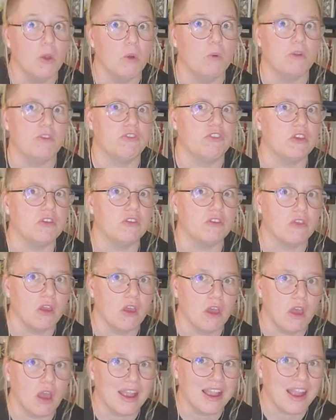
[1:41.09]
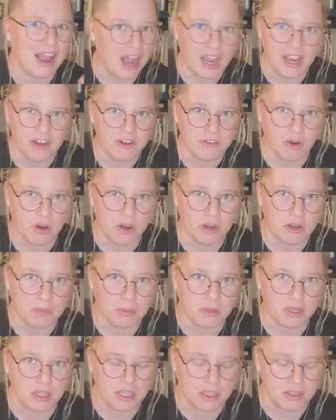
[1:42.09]
which is kind of hard
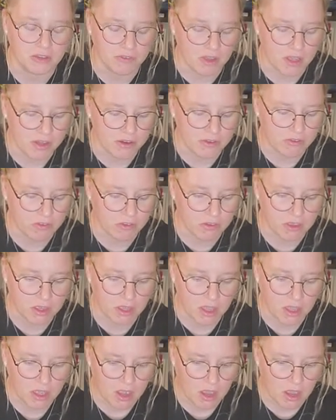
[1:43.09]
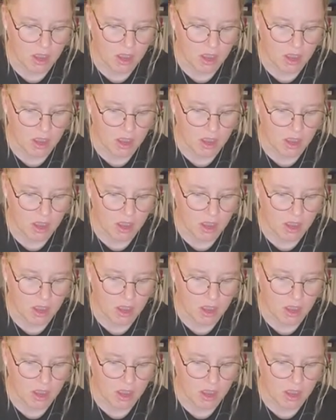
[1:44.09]
to believe, honestly,